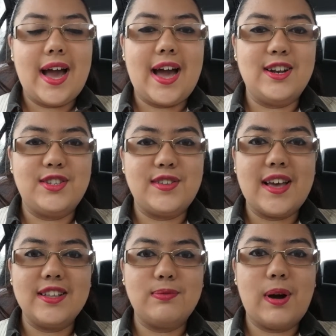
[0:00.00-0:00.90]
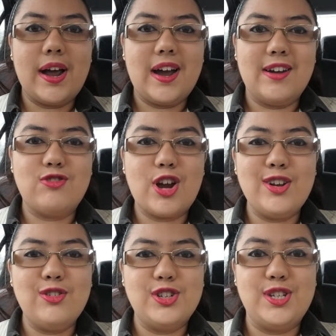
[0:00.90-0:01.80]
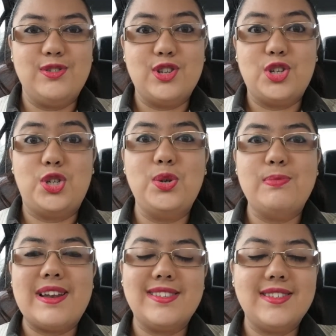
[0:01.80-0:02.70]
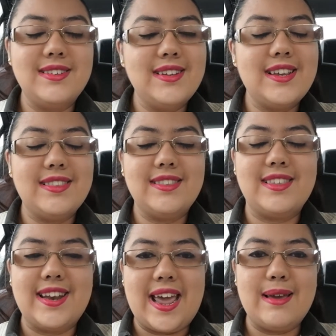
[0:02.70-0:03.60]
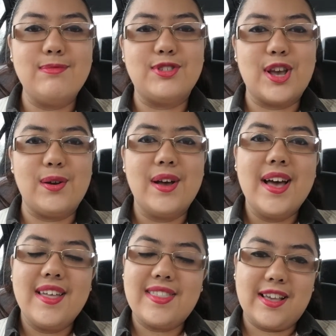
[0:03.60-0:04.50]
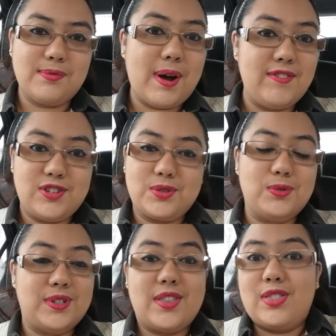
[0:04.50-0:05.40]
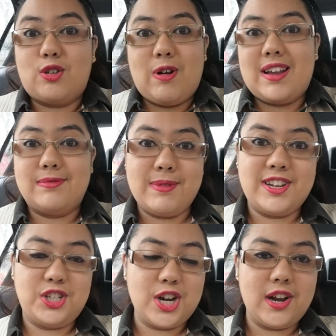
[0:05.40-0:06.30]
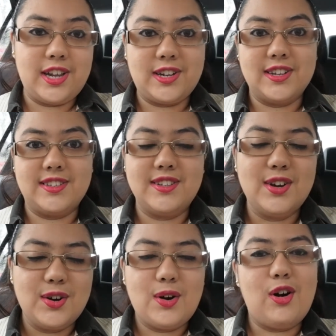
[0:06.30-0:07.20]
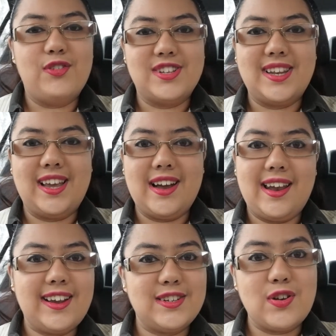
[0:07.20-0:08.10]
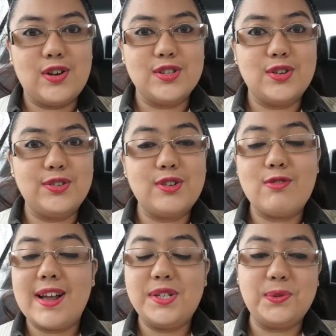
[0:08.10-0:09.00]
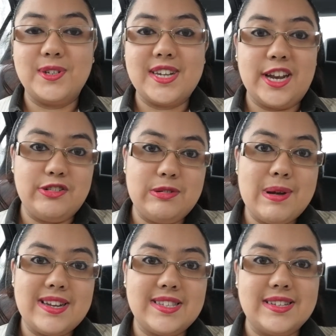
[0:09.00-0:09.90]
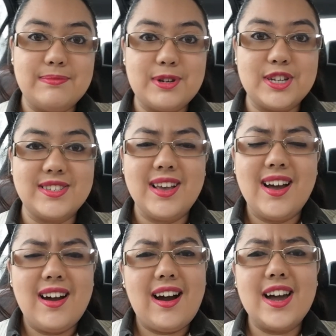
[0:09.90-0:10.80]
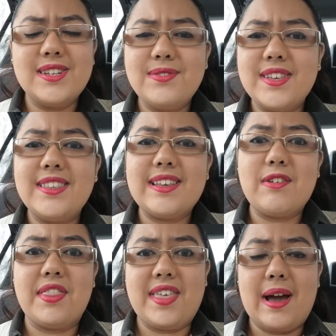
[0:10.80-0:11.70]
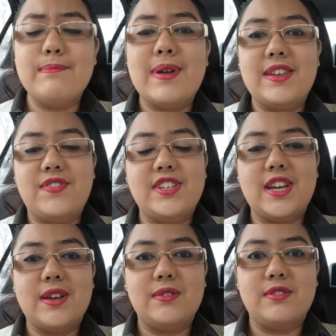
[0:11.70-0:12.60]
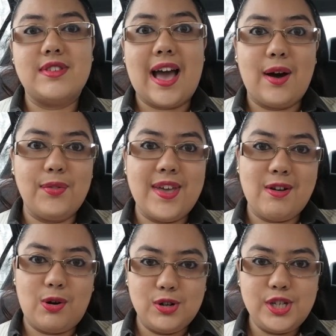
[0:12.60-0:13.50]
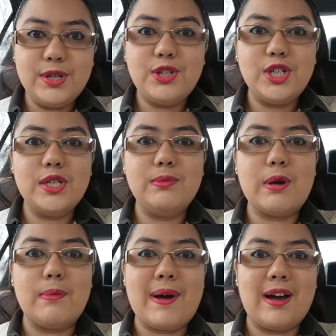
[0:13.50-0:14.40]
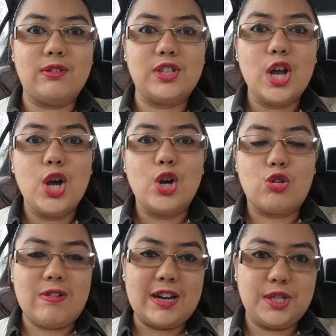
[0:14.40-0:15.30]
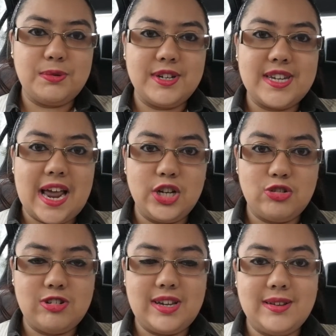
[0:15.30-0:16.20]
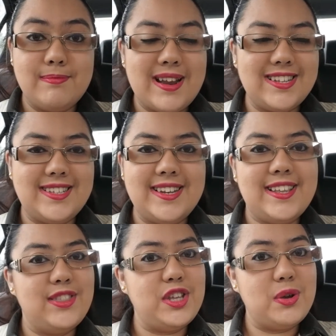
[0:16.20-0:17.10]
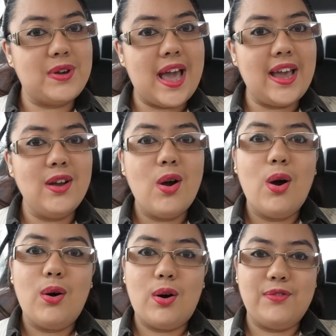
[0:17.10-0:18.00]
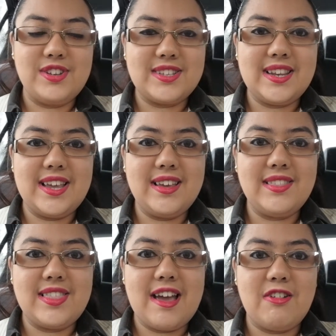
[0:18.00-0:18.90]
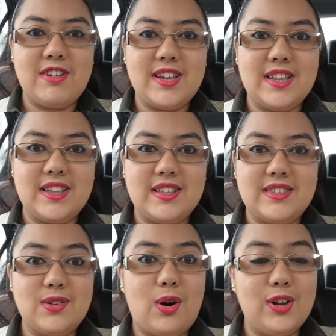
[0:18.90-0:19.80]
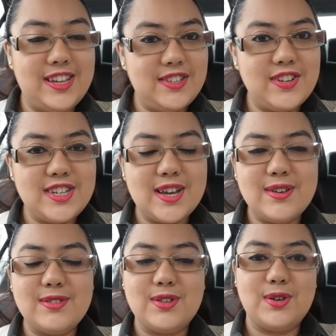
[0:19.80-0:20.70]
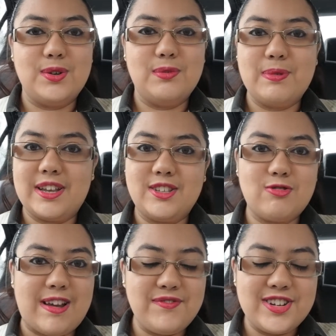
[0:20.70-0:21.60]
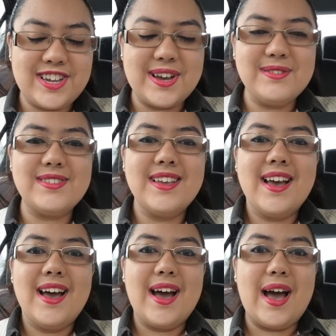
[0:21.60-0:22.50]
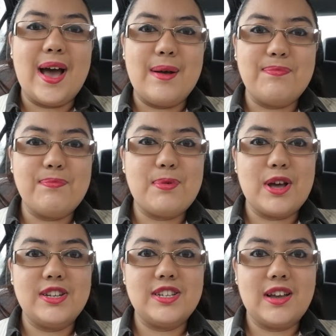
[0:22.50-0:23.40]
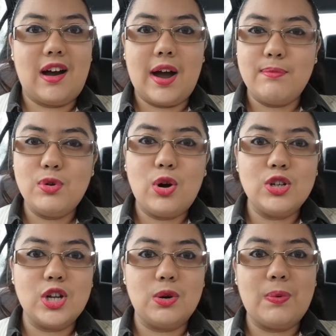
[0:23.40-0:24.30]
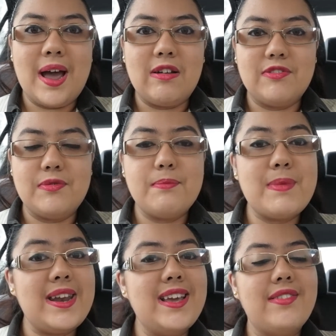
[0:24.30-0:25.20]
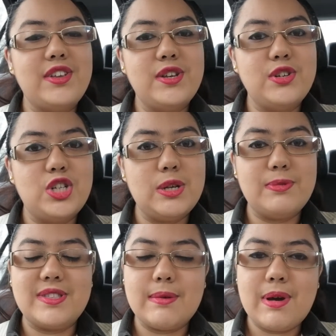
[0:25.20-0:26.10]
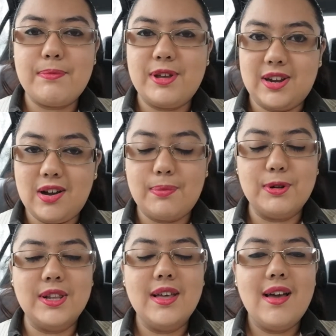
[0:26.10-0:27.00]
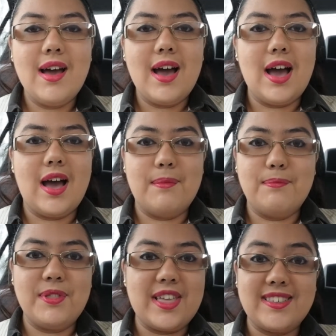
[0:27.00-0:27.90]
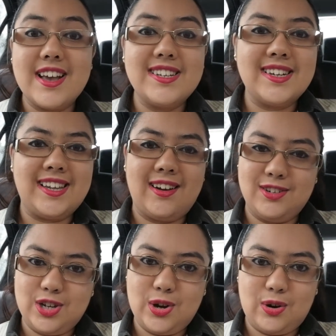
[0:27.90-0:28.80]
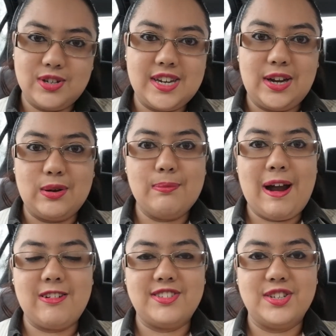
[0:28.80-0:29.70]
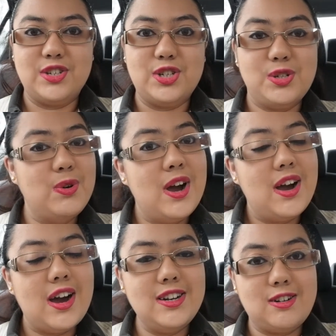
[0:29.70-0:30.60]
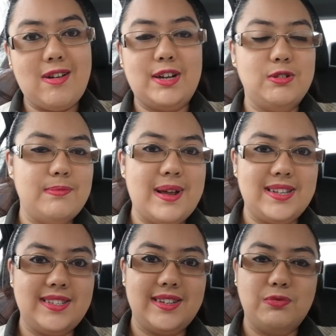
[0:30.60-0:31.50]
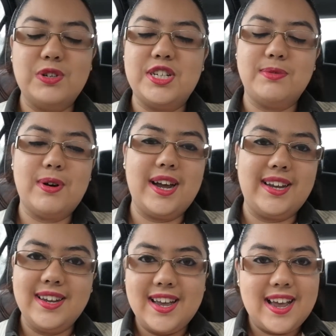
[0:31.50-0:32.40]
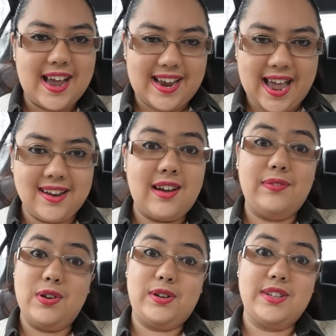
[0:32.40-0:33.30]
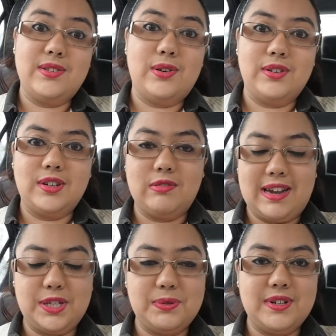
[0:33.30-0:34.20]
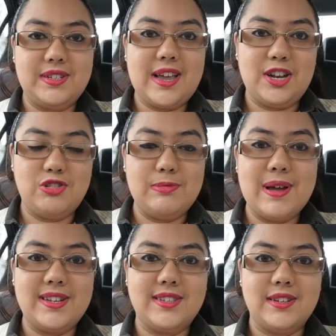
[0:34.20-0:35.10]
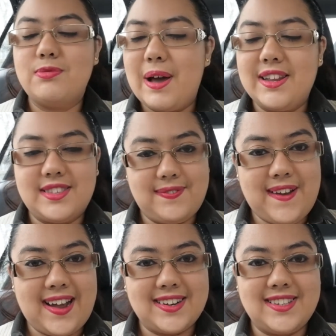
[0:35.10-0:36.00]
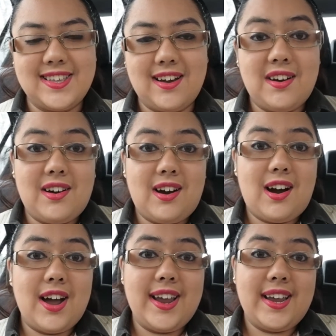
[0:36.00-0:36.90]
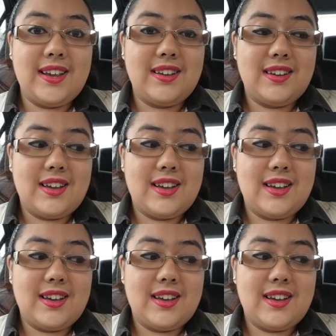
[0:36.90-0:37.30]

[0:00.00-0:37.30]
And so that's why I've tried not to use to medicine in the name, so that's why I've just called it the Grad Med Journey, because obviously I like to focus on graduate entry medicine, because I don't think there are that many videos out there on YouTube about graduate entry medicine in the UK. Obviously there is Ollie's videos, who makes great videos, but I'm not aware of many other YouTubers. There might be a couple, but there certainly aren't a lot in comparison to undergraduate medicine, which is why, again, I focus on graduate entry medicine, as well as the fact that I